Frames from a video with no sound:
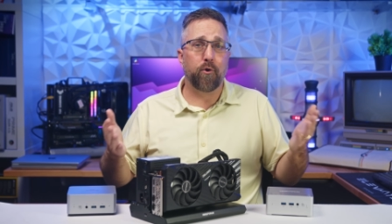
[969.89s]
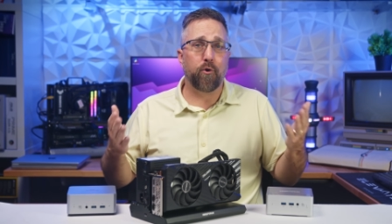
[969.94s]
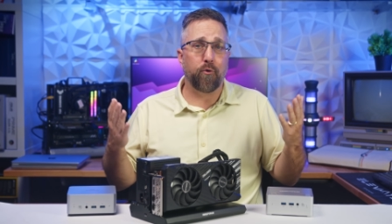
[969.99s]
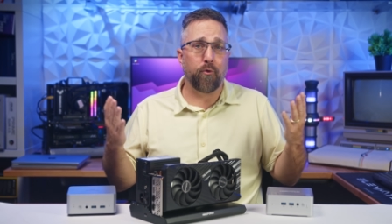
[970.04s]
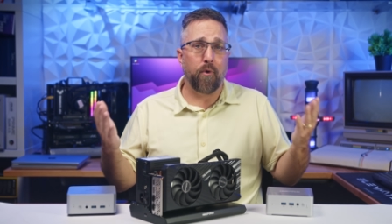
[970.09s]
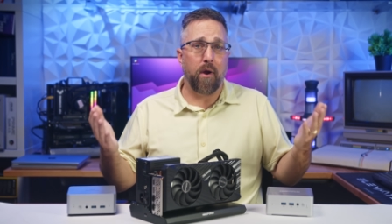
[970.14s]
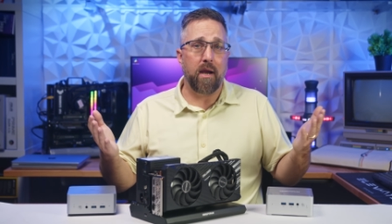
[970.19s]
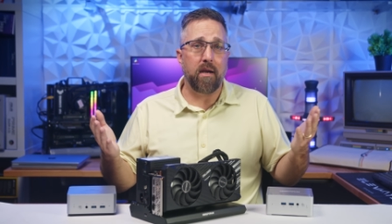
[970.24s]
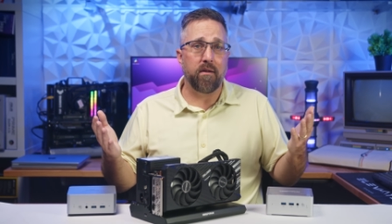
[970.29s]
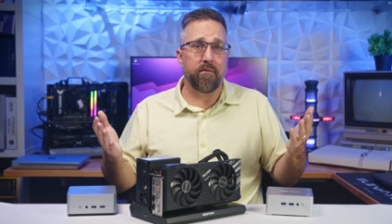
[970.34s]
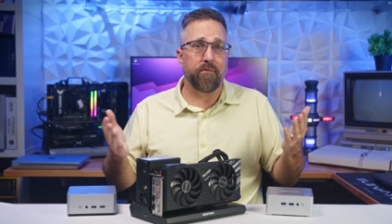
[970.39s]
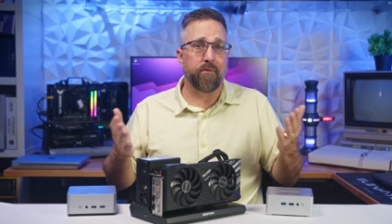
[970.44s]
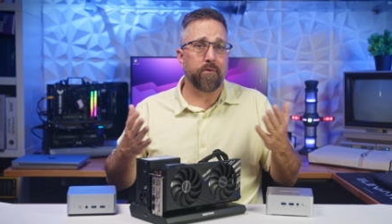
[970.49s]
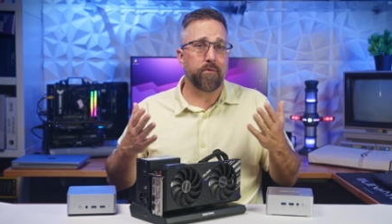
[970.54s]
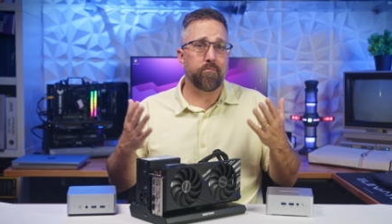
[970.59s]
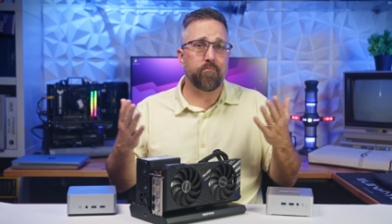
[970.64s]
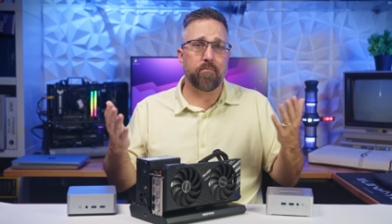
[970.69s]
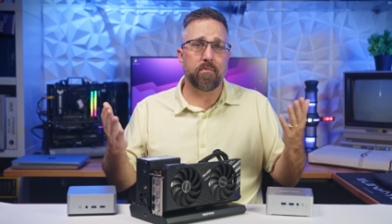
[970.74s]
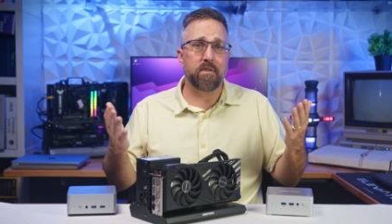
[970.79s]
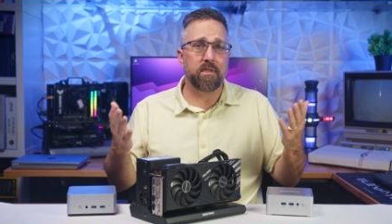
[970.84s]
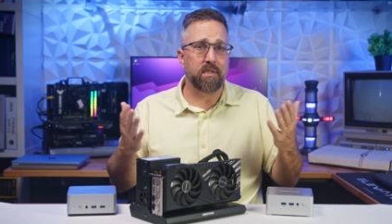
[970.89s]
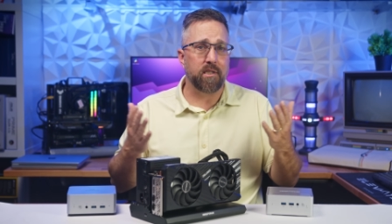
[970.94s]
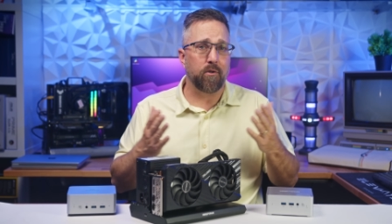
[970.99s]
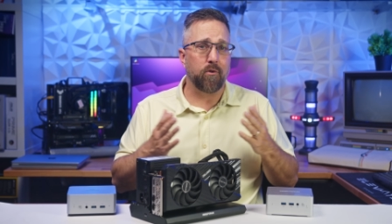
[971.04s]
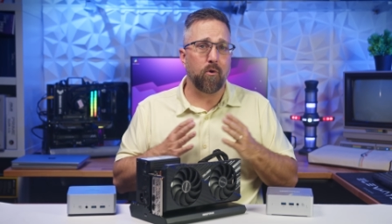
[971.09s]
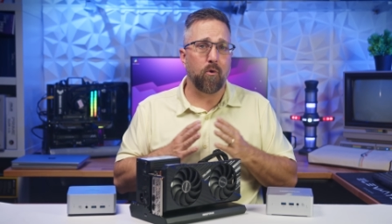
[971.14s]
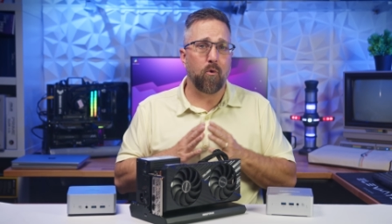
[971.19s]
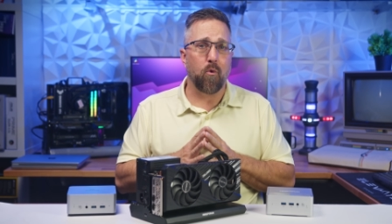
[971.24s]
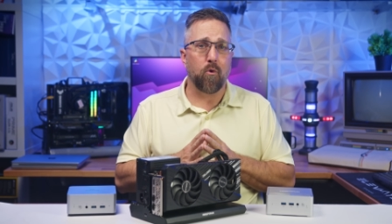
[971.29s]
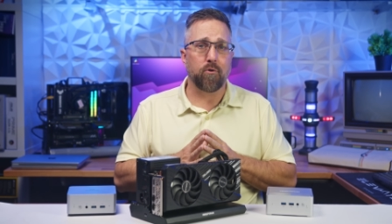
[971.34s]
creative or
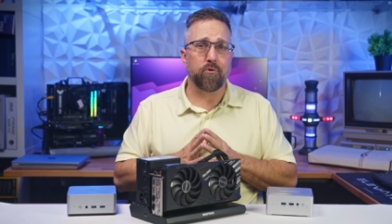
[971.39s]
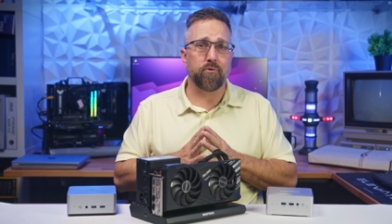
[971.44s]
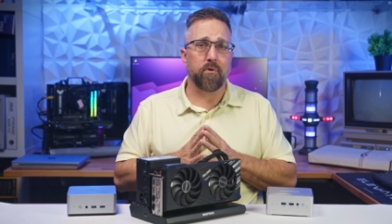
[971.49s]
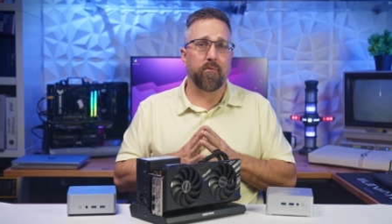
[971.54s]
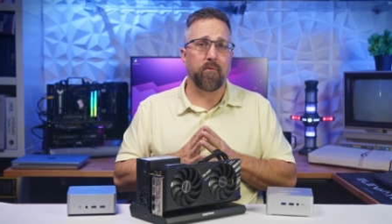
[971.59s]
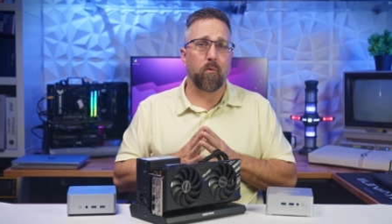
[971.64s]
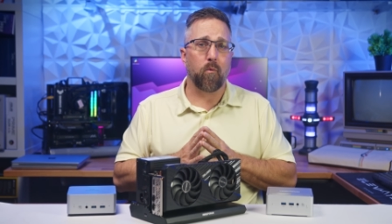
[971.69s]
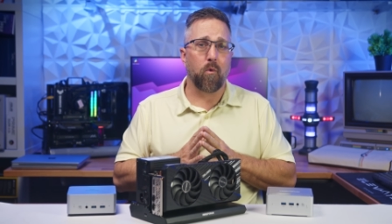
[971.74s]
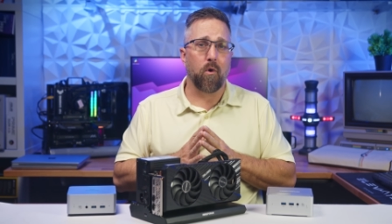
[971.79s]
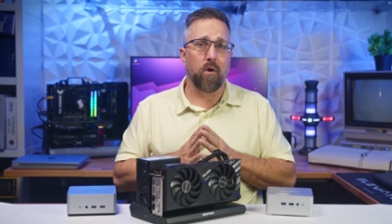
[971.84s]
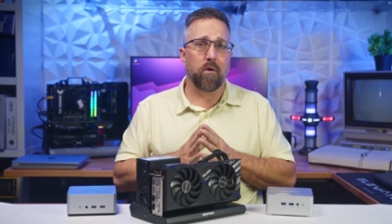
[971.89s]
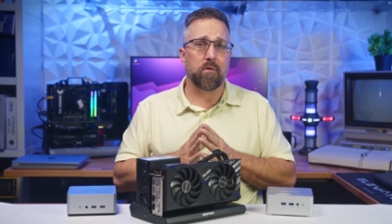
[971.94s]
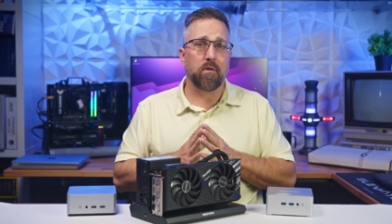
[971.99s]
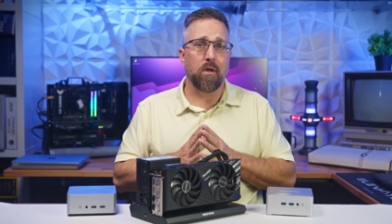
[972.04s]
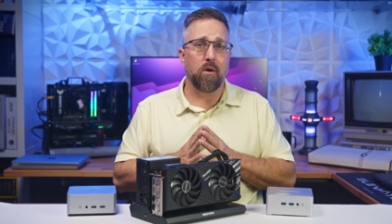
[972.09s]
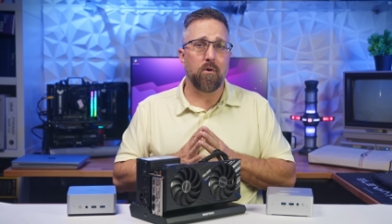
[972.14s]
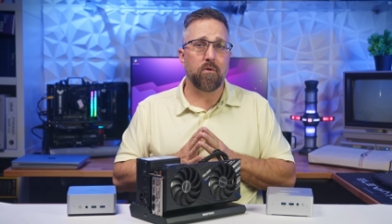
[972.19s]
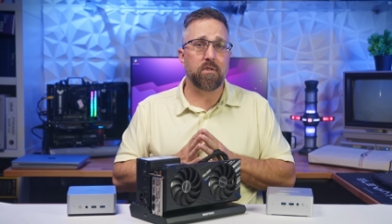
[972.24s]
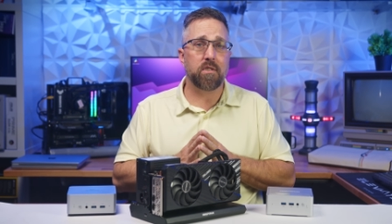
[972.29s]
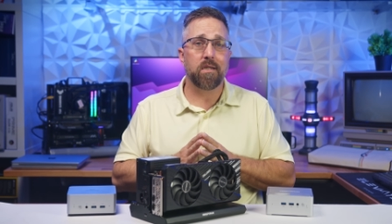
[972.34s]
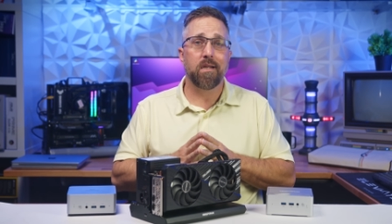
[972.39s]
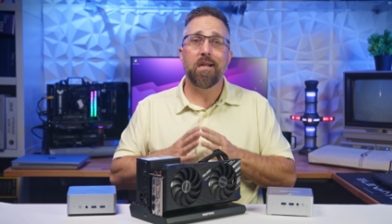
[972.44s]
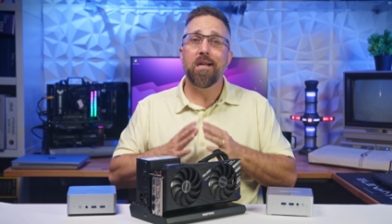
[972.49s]
single core driven workloads.